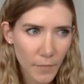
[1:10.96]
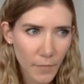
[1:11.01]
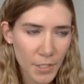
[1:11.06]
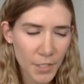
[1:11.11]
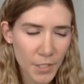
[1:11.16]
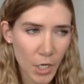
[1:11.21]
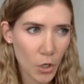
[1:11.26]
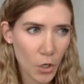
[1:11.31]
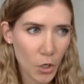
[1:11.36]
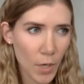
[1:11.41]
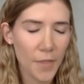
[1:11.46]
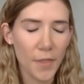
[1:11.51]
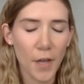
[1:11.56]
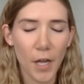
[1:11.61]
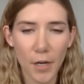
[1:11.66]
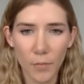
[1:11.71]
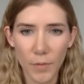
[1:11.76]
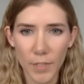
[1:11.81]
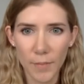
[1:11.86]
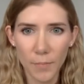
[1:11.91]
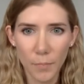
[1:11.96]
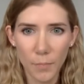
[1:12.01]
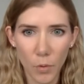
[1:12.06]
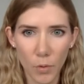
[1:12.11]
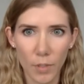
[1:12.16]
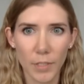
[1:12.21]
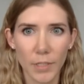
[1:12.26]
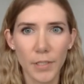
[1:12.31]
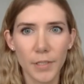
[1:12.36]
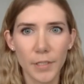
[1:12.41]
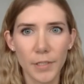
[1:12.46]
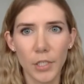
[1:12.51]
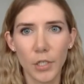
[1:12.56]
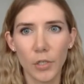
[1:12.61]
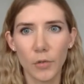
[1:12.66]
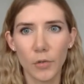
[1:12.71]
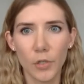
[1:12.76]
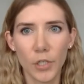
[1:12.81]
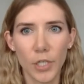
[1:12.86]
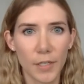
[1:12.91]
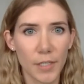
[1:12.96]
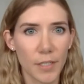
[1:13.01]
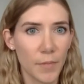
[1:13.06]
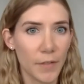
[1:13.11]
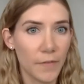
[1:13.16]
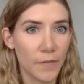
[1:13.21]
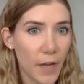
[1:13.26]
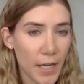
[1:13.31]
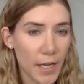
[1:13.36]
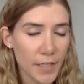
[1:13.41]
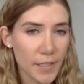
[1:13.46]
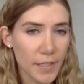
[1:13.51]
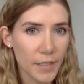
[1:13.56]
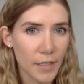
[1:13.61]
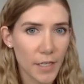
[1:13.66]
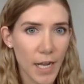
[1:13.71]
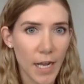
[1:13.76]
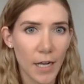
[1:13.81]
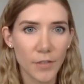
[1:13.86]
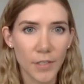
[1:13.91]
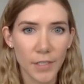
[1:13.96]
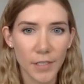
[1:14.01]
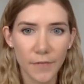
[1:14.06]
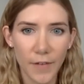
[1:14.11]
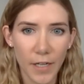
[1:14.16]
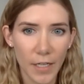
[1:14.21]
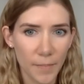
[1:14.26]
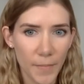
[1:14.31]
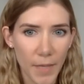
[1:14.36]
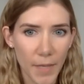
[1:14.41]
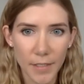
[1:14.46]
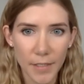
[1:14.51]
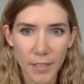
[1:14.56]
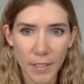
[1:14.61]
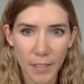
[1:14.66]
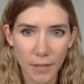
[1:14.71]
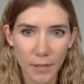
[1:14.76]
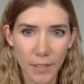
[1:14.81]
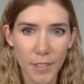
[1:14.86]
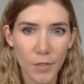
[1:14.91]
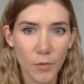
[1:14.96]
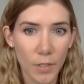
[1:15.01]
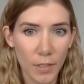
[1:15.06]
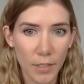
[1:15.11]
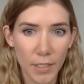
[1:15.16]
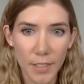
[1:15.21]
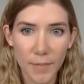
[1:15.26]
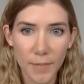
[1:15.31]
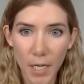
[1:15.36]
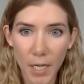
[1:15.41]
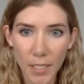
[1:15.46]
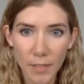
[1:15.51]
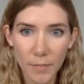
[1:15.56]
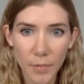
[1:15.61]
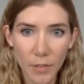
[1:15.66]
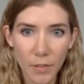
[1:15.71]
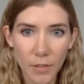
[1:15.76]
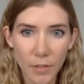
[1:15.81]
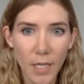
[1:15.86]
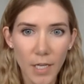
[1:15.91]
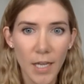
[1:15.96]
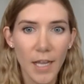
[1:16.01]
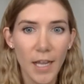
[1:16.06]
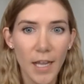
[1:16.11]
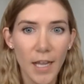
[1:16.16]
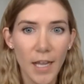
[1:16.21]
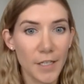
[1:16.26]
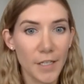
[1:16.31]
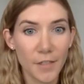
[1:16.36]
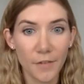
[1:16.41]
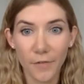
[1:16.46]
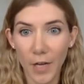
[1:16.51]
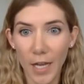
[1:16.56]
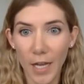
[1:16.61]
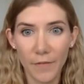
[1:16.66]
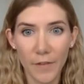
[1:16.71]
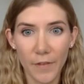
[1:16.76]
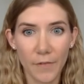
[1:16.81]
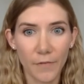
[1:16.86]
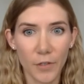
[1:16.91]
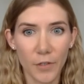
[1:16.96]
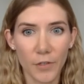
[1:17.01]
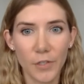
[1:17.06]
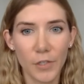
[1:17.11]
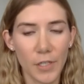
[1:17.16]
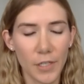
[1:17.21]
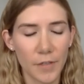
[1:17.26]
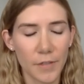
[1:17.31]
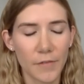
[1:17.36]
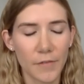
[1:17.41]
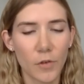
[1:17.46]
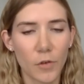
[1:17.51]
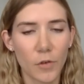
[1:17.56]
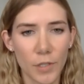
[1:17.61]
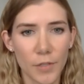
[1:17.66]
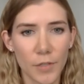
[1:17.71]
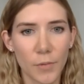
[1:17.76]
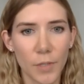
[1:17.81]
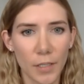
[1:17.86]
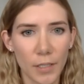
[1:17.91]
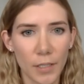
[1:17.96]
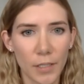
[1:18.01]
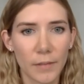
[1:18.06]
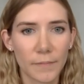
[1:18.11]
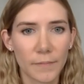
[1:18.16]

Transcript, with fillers: So I thought it was important to share some advice on how to develop that skill as quickly as possible and survive the first two years of coursework.